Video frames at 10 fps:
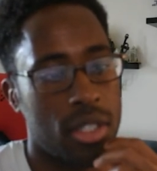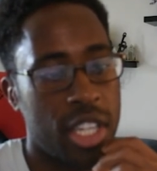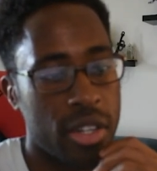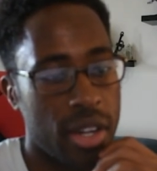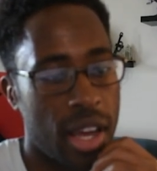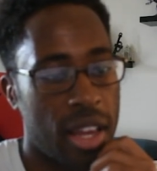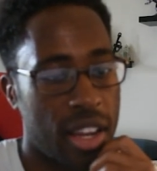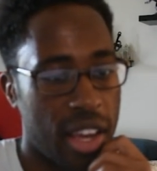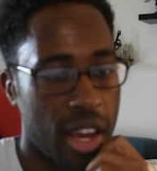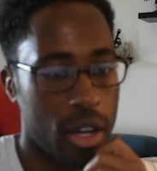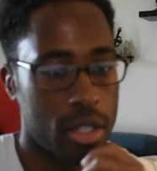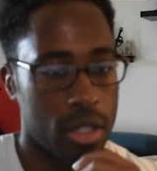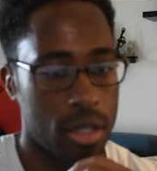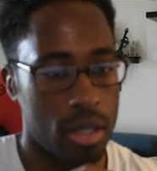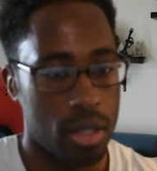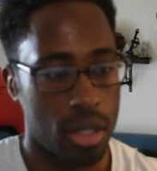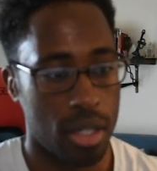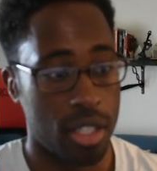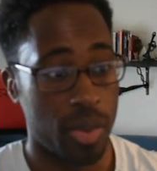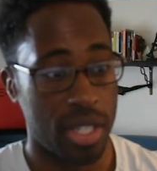year, and the character.
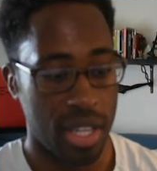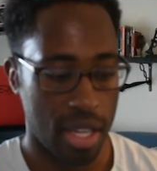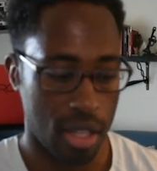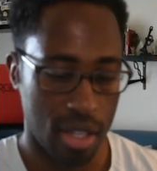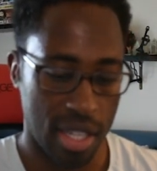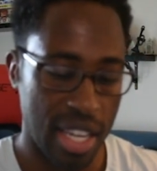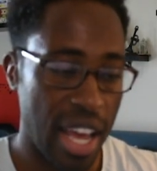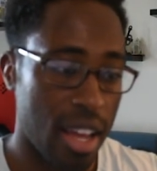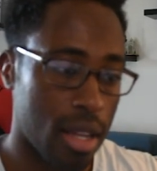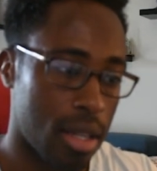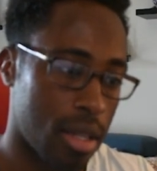And so we can take a look at that.